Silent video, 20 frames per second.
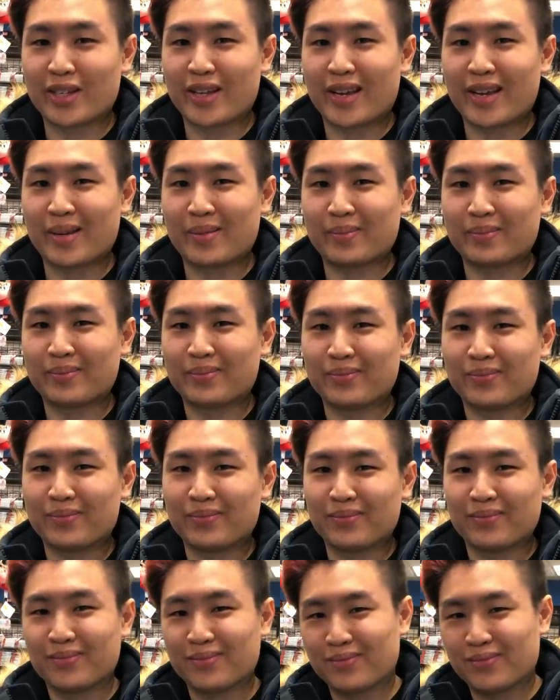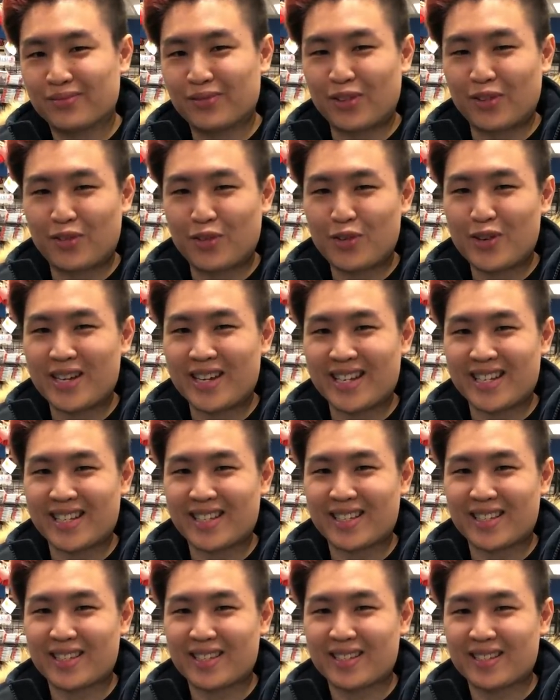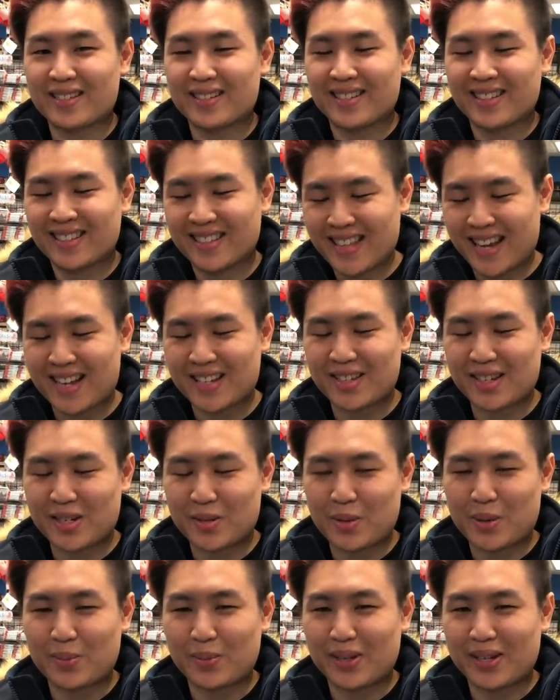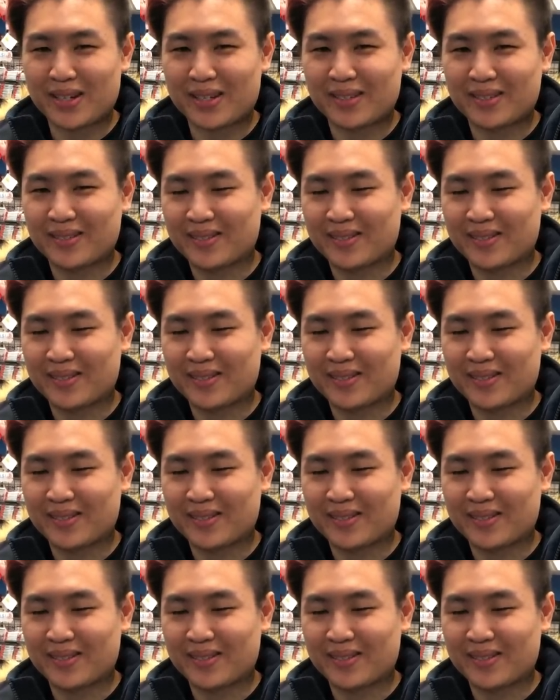the game for free. Thanks, Disc Replay.